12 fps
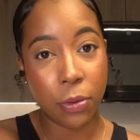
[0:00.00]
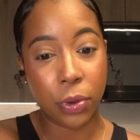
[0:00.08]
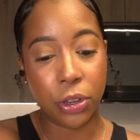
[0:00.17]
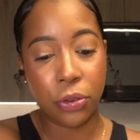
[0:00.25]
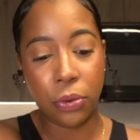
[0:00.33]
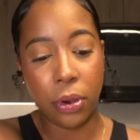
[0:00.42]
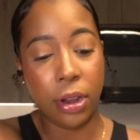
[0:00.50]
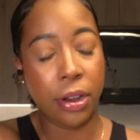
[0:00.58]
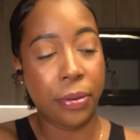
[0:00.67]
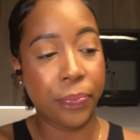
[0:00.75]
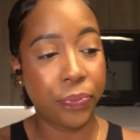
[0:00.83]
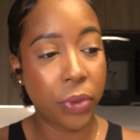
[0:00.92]
when you
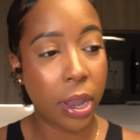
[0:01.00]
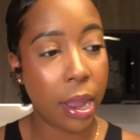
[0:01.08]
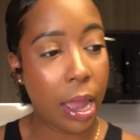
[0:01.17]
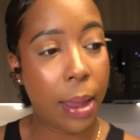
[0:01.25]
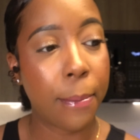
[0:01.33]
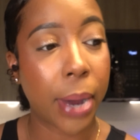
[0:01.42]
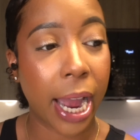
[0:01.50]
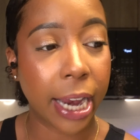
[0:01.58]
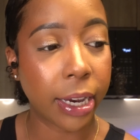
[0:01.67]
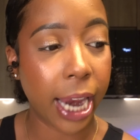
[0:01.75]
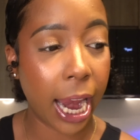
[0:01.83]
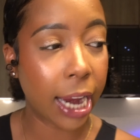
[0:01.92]
buy
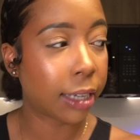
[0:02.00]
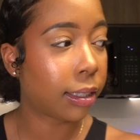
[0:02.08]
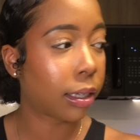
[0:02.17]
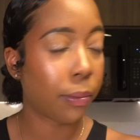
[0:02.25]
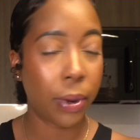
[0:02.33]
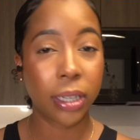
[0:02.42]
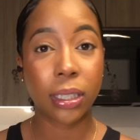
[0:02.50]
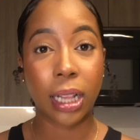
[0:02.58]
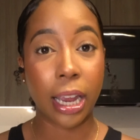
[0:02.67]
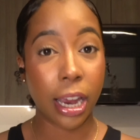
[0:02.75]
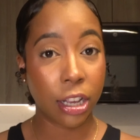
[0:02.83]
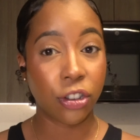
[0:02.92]
a case compared to
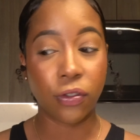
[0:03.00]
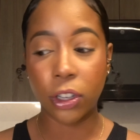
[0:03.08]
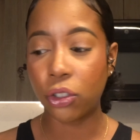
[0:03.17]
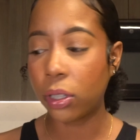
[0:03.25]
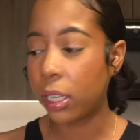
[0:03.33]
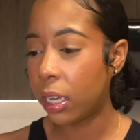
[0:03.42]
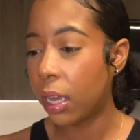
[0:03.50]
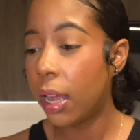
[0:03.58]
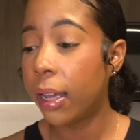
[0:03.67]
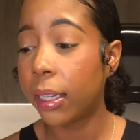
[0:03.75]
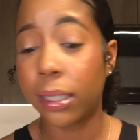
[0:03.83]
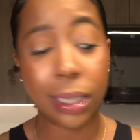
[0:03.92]
like individually.
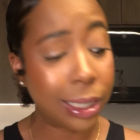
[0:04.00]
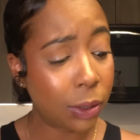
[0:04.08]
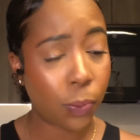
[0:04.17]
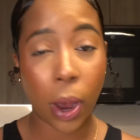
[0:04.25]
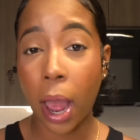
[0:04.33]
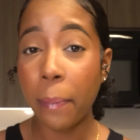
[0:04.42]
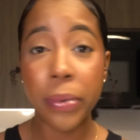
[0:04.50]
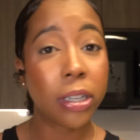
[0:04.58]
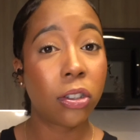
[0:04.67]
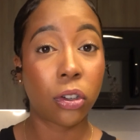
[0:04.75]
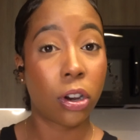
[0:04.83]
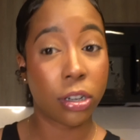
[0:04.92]
Because these
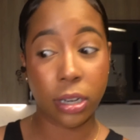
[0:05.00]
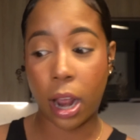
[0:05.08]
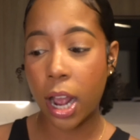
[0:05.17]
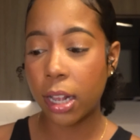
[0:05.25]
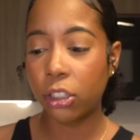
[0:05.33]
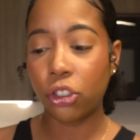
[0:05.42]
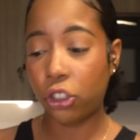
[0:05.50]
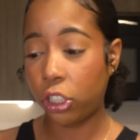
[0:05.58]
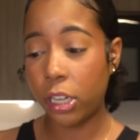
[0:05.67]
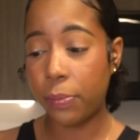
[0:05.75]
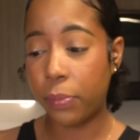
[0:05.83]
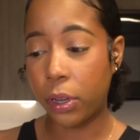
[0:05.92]
poppies are not
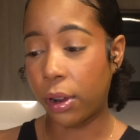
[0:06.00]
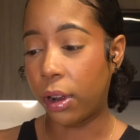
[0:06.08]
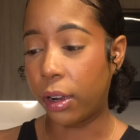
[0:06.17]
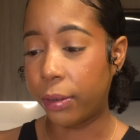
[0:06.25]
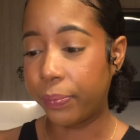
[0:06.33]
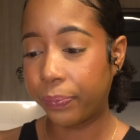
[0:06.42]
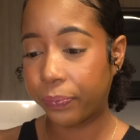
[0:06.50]
cheap, y'all.